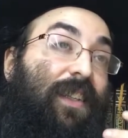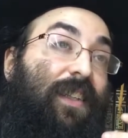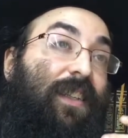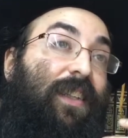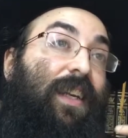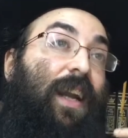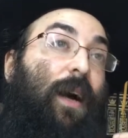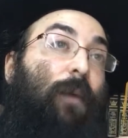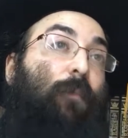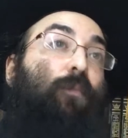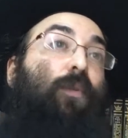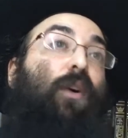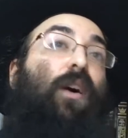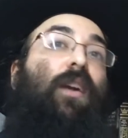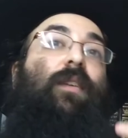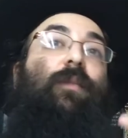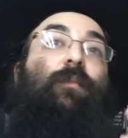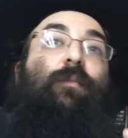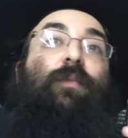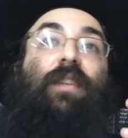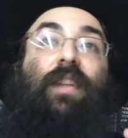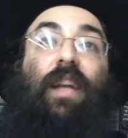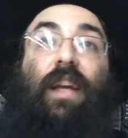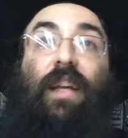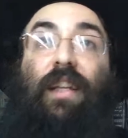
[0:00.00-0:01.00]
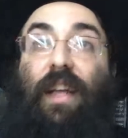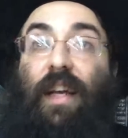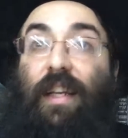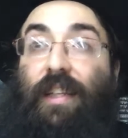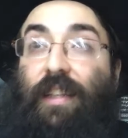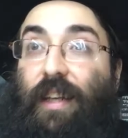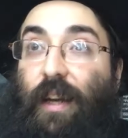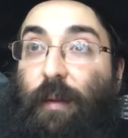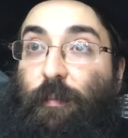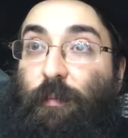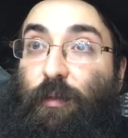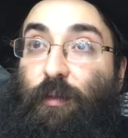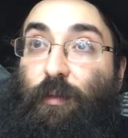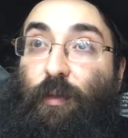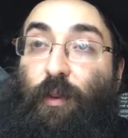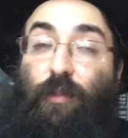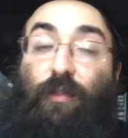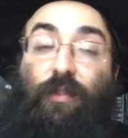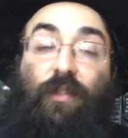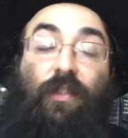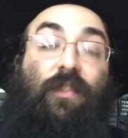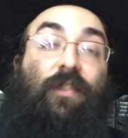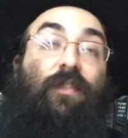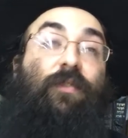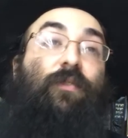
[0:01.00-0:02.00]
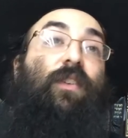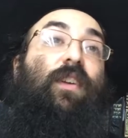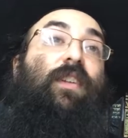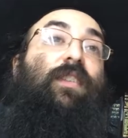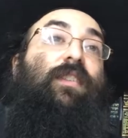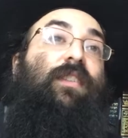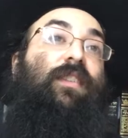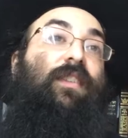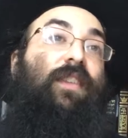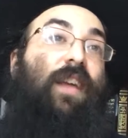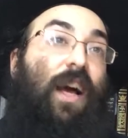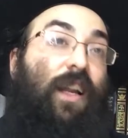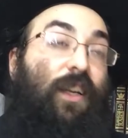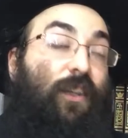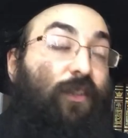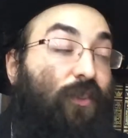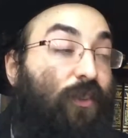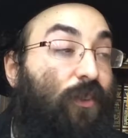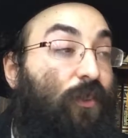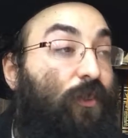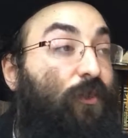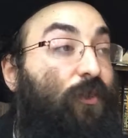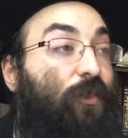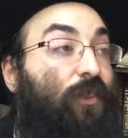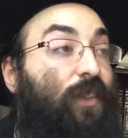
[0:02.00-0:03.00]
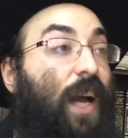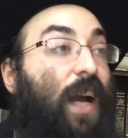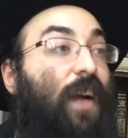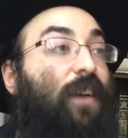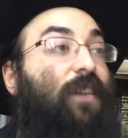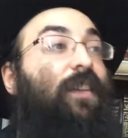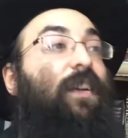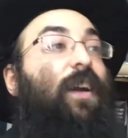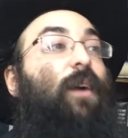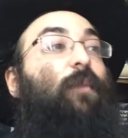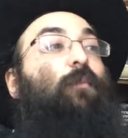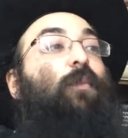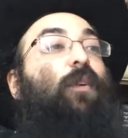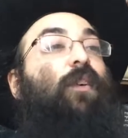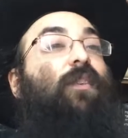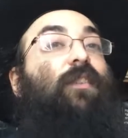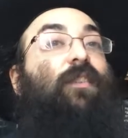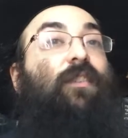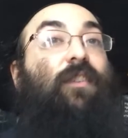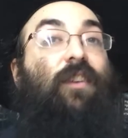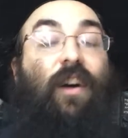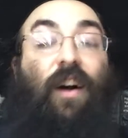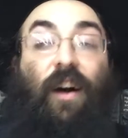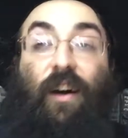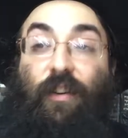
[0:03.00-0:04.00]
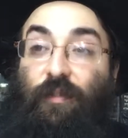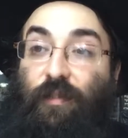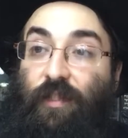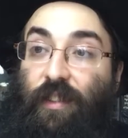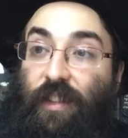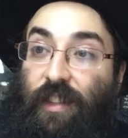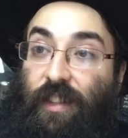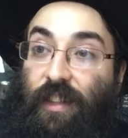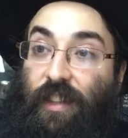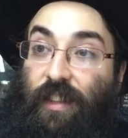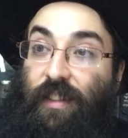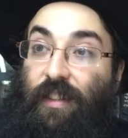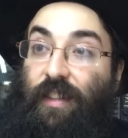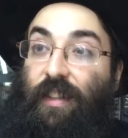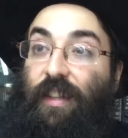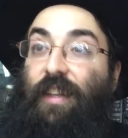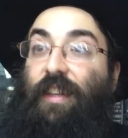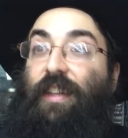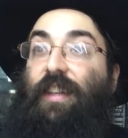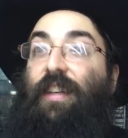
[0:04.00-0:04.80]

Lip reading: Rabbanim today, the Alter Rebbe quotes this phrase in Tanya, the Chusay, the Rabbanim kav dinan.